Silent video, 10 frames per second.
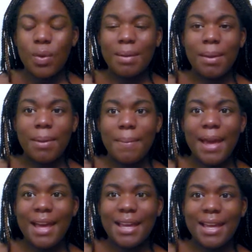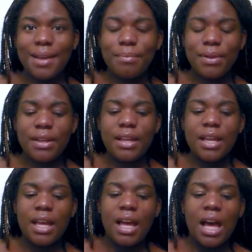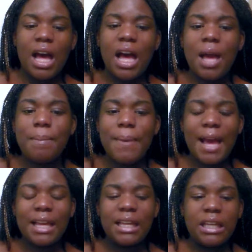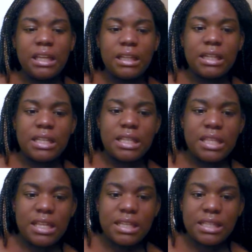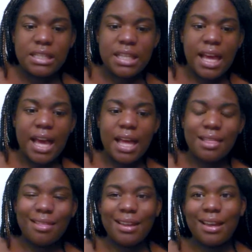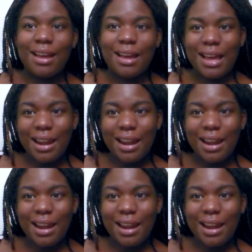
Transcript: when I pack my bag up, I'm packing things that, like,